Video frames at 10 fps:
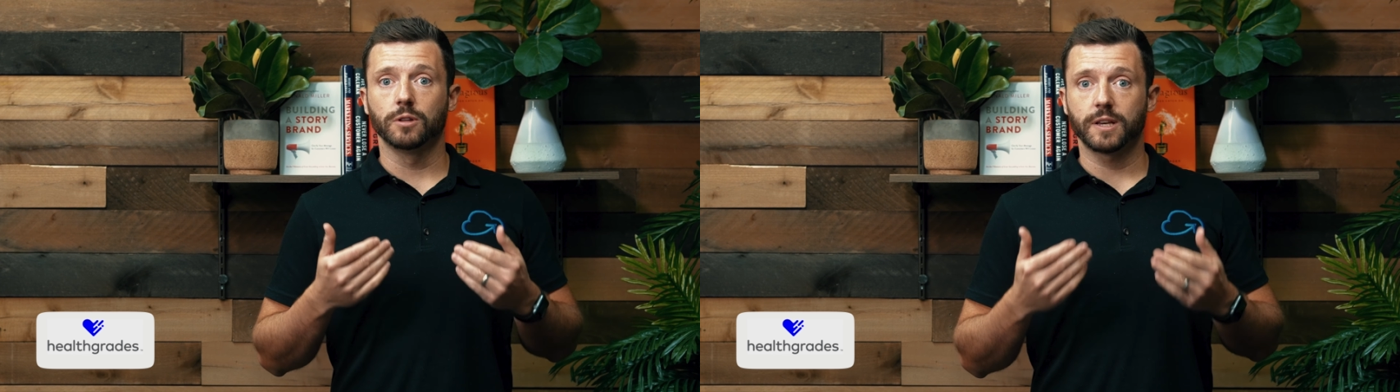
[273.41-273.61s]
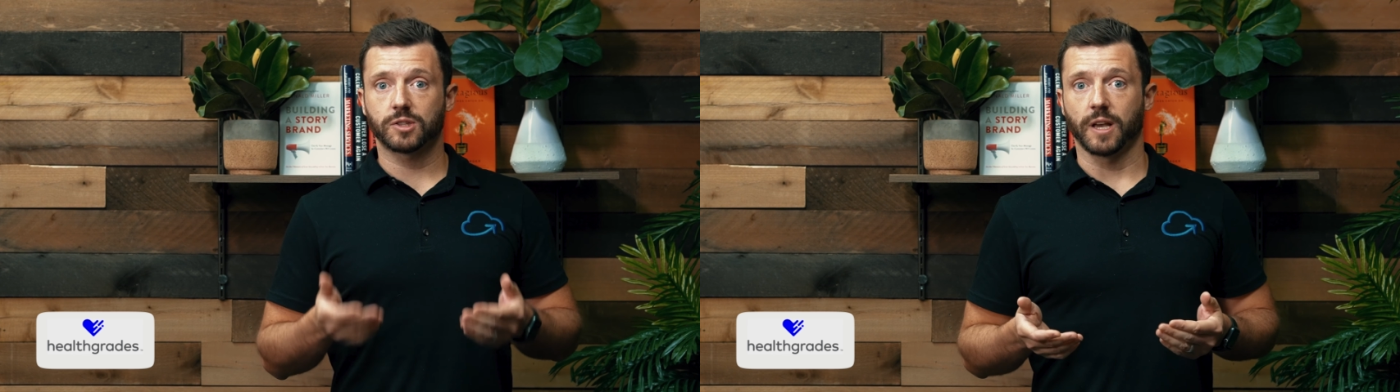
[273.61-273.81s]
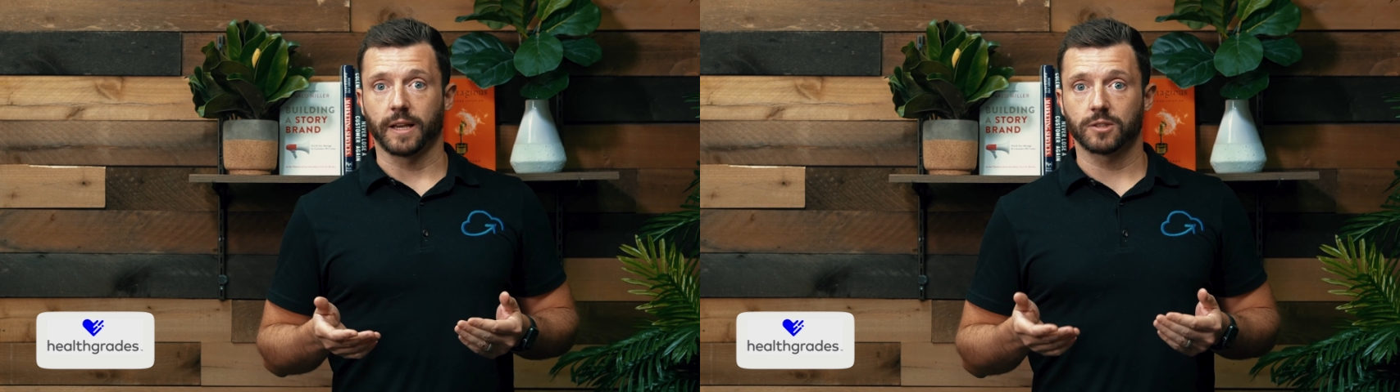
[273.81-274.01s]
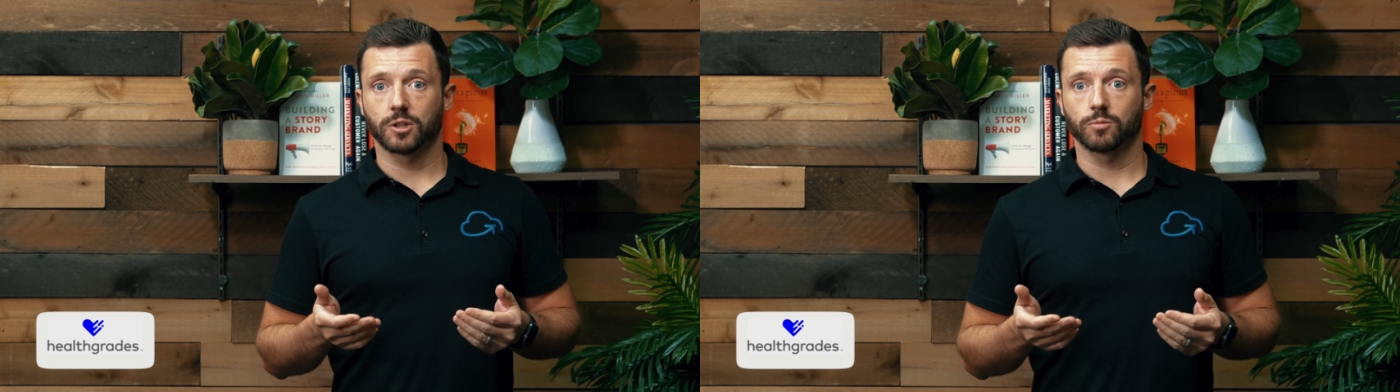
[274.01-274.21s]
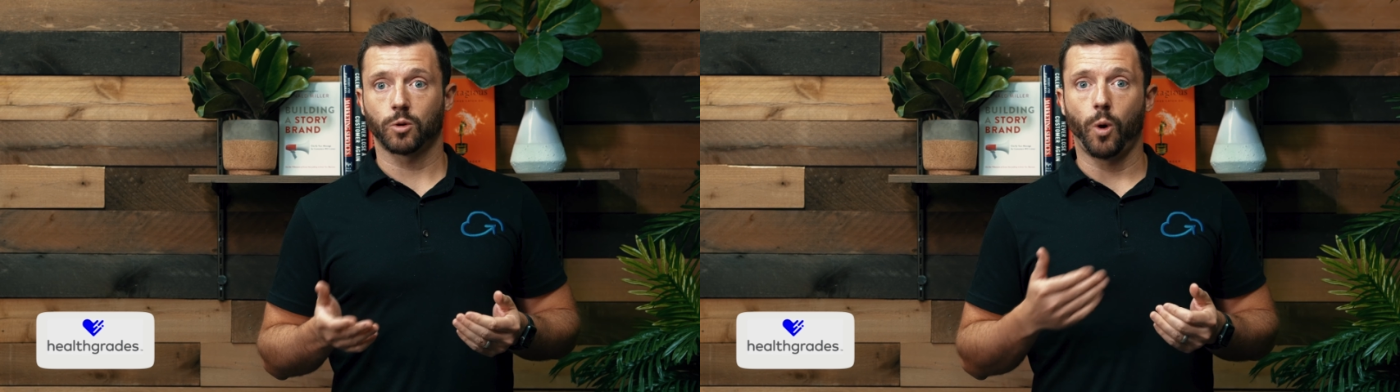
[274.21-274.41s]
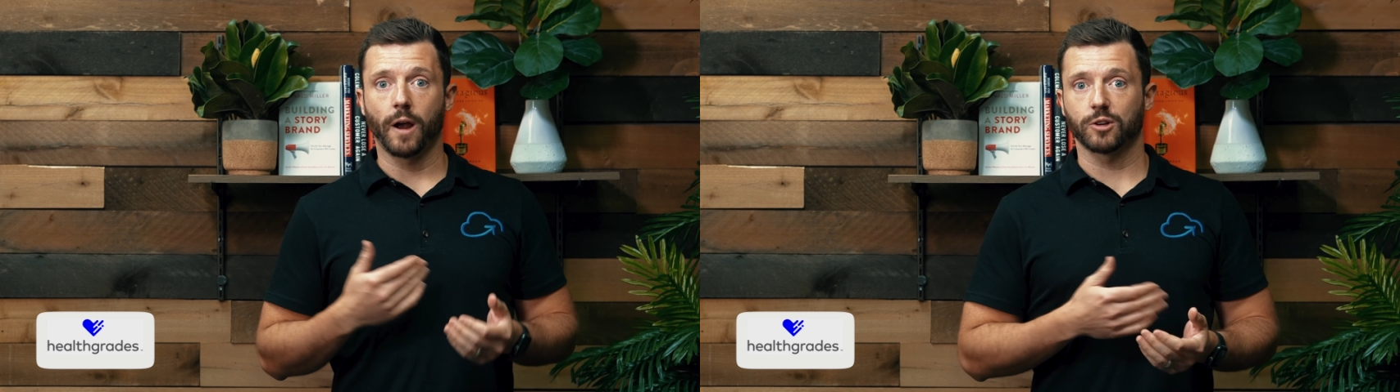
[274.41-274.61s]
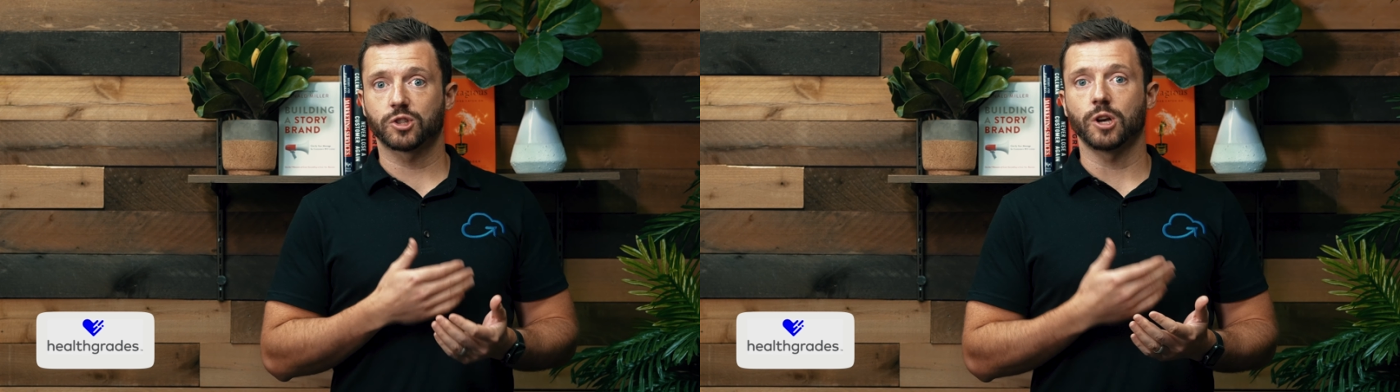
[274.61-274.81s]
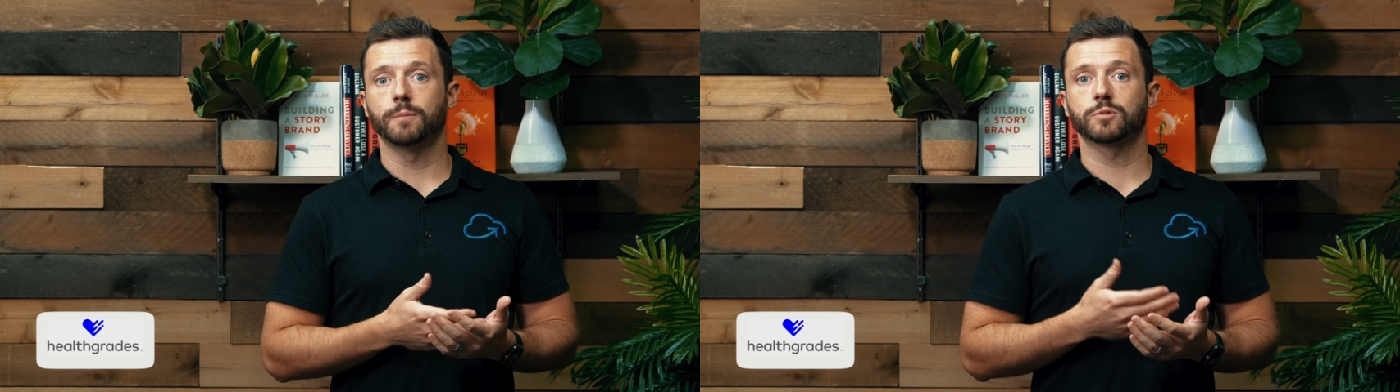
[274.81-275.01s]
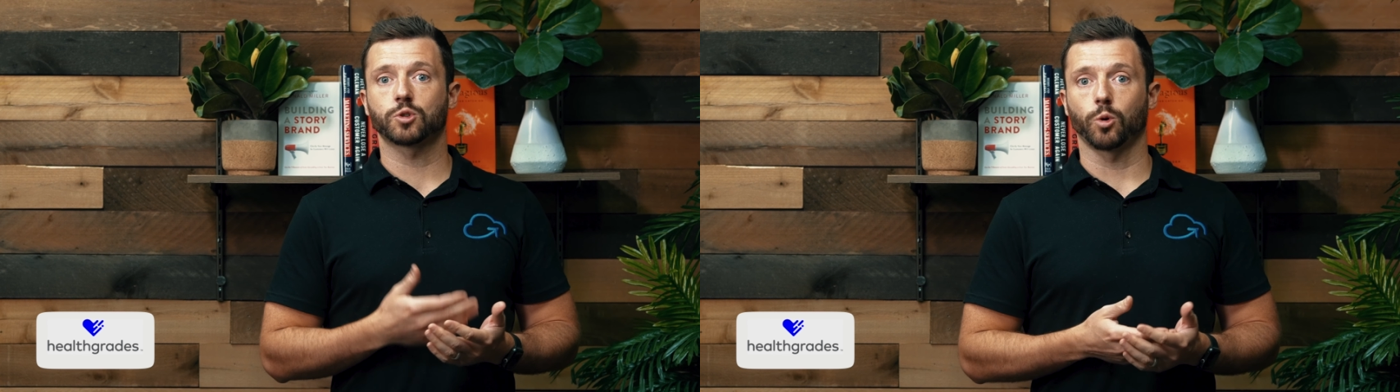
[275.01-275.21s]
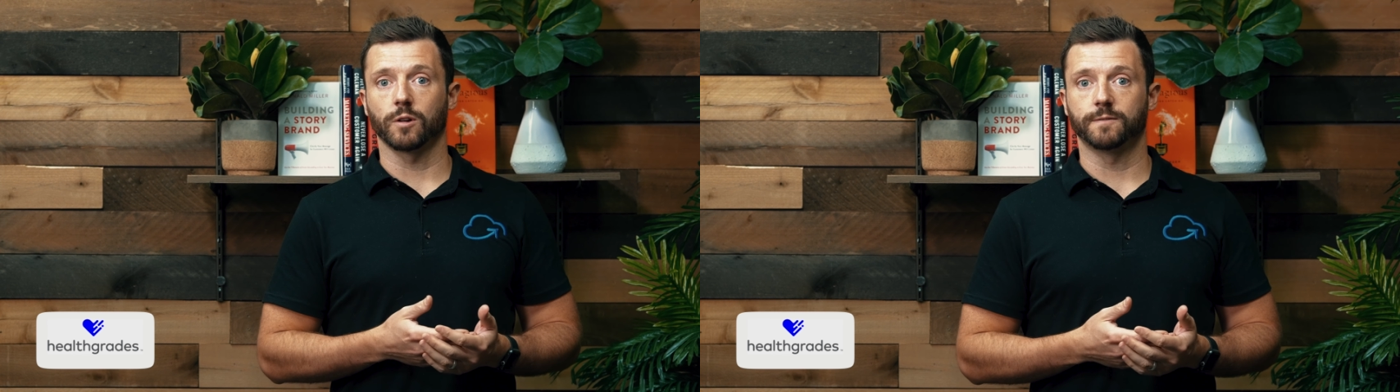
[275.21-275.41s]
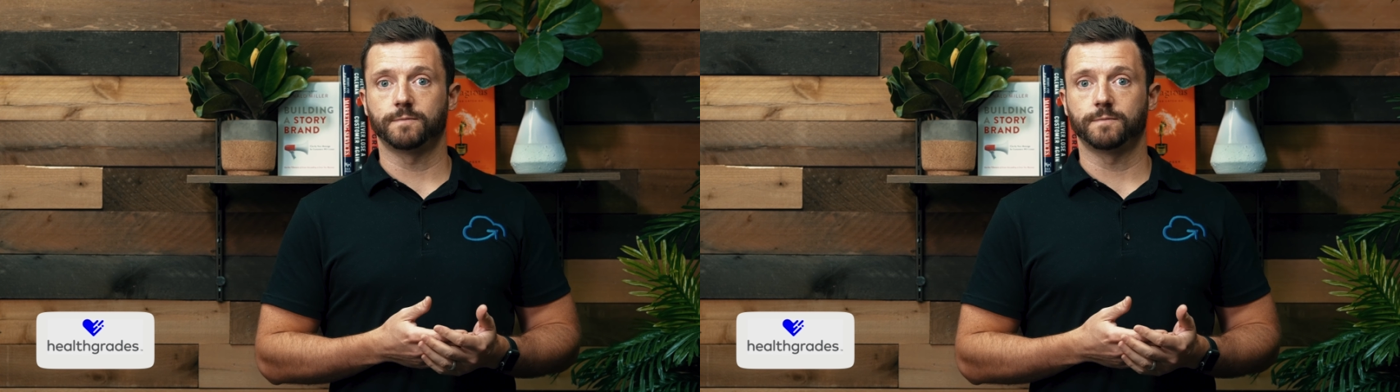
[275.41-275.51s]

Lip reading: listings require some sort of